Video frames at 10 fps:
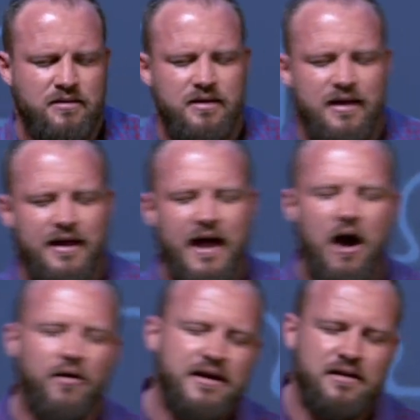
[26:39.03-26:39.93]
and
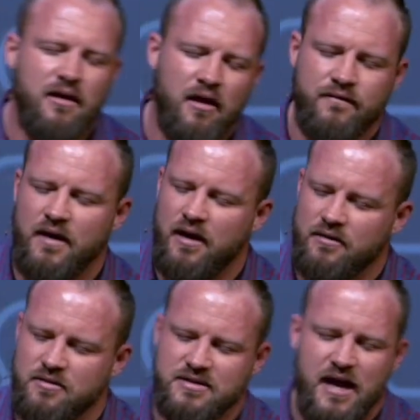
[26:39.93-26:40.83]
how he loved
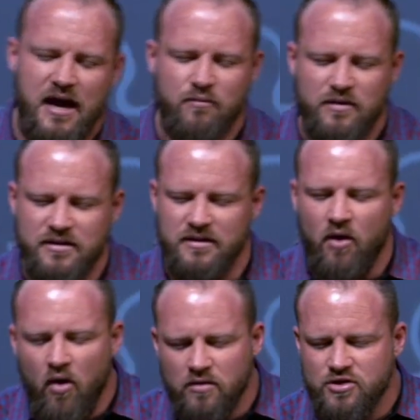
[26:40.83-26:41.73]
others, God, with an
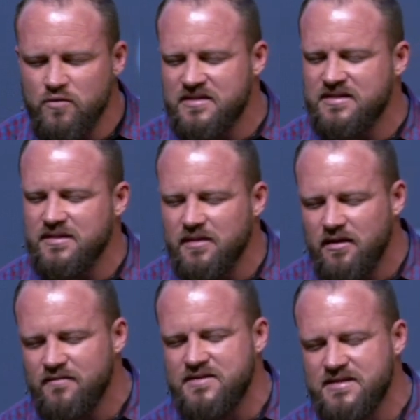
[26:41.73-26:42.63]
altruistic
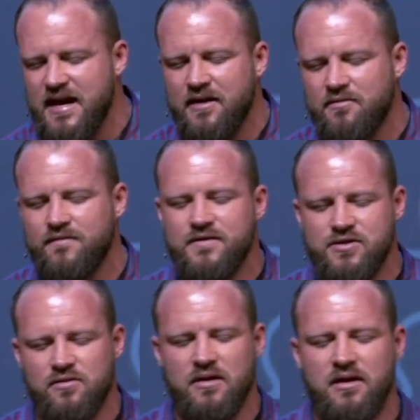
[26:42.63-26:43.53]
love, a
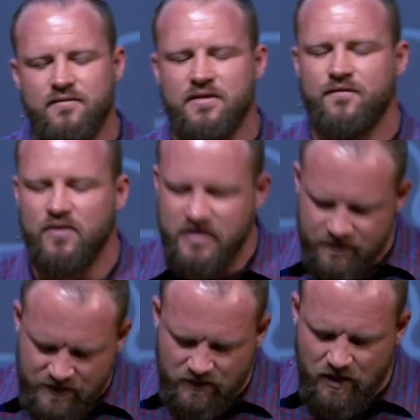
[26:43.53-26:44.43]
sacrificial love, and a
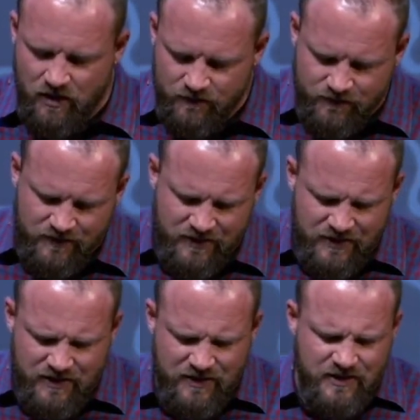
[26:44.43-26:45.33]
forgiving love.
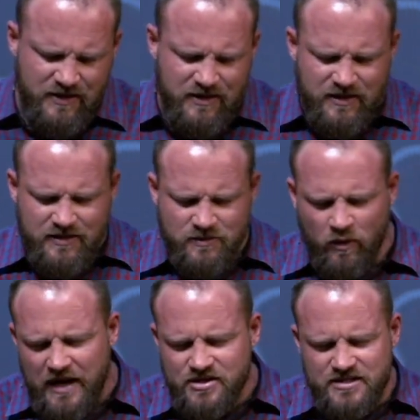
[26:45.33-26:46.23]
Lord,
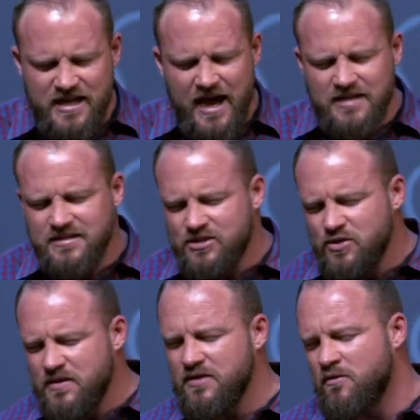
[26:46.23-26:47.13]
I just ask that you
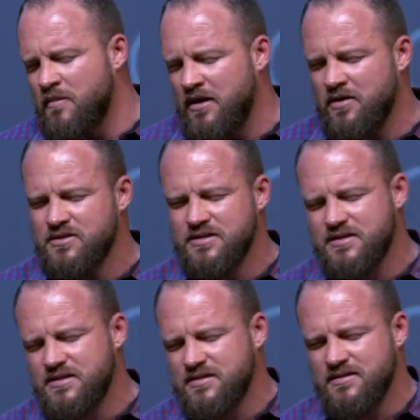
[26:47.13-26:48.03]
heal
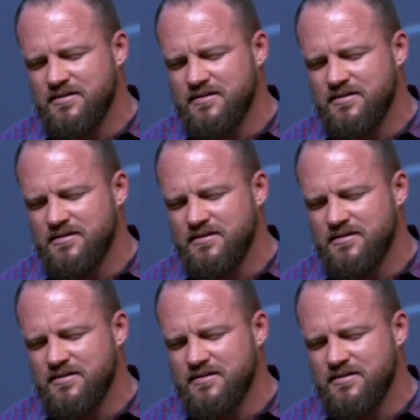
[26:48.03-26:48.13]
marriages